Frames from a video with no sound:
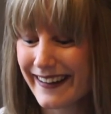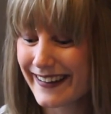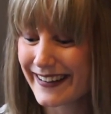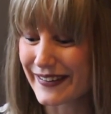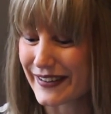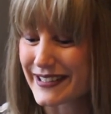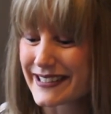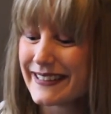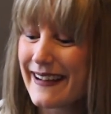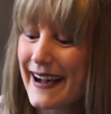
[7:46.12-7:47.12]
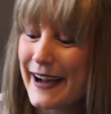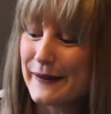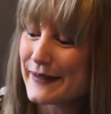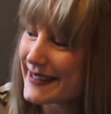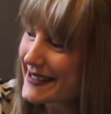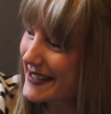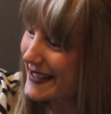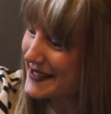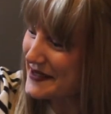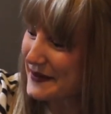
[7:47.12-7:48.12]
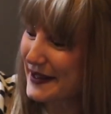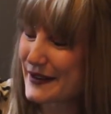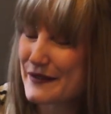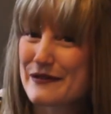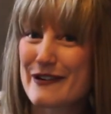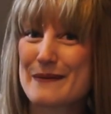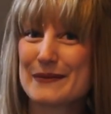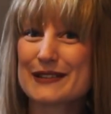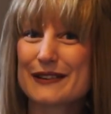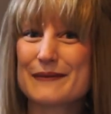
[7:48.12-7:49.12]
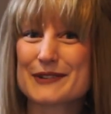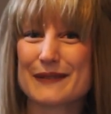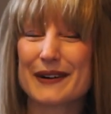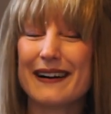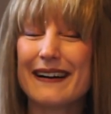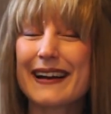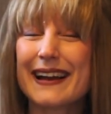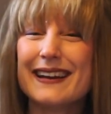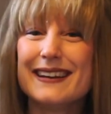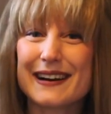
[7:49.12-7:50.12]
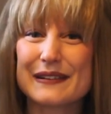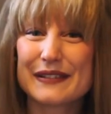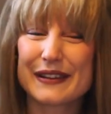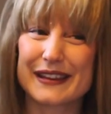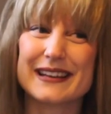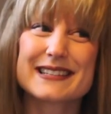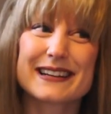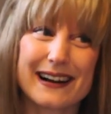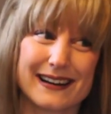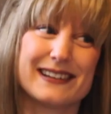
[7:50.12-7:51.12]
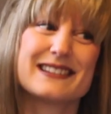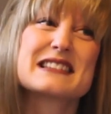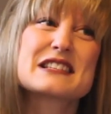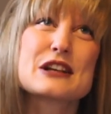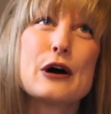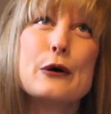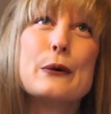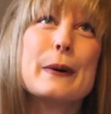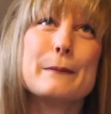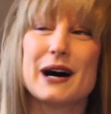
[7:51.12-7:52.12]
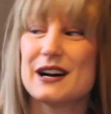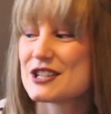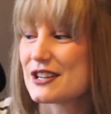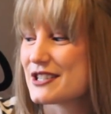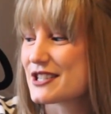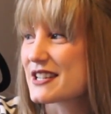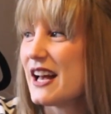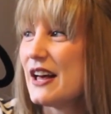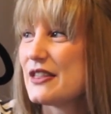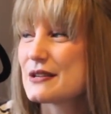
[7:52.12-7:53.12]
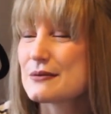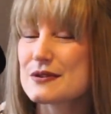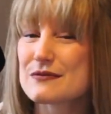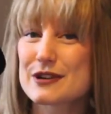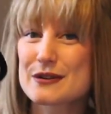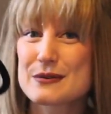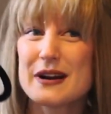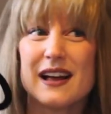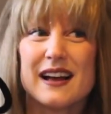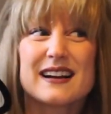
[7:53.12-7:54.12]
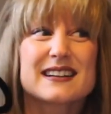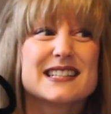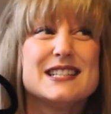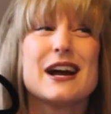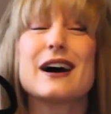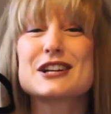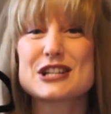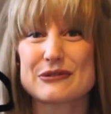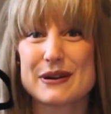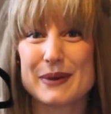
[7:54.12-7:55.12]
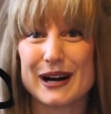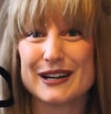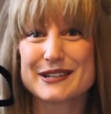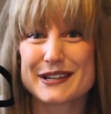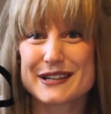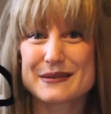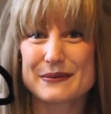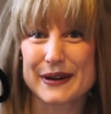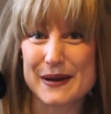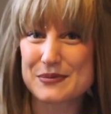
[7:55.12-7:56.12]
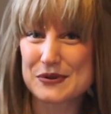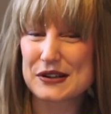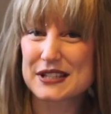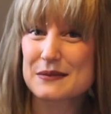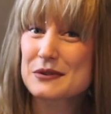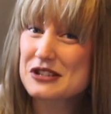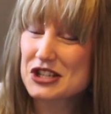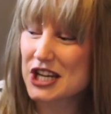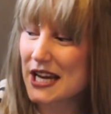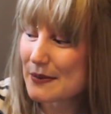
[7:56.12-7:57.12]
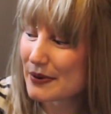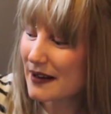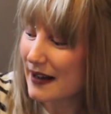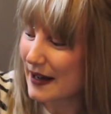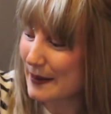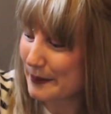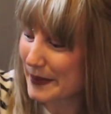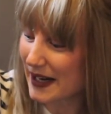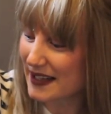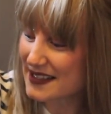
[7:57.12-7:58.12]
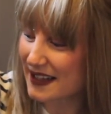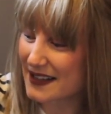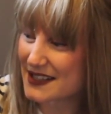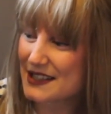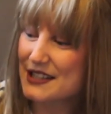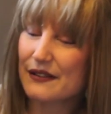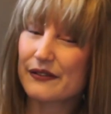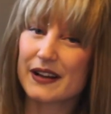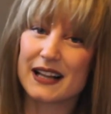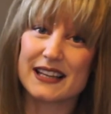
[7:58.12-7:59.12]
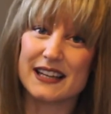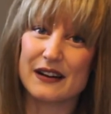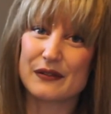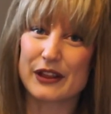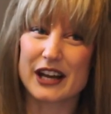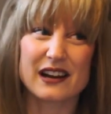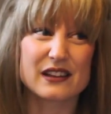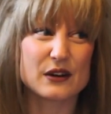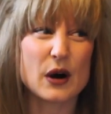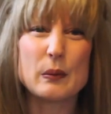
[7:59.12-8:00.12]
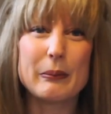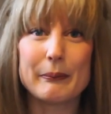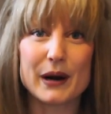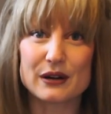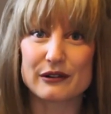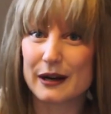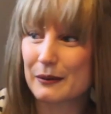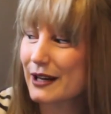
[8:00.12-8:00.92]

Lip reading: Oh god. This is one from Topshop. I love this colour so much. This was a real luxury purchase when I bought it. It wasn't cheap, but I just fell in love with it, and I thought, oh bugger it, I'm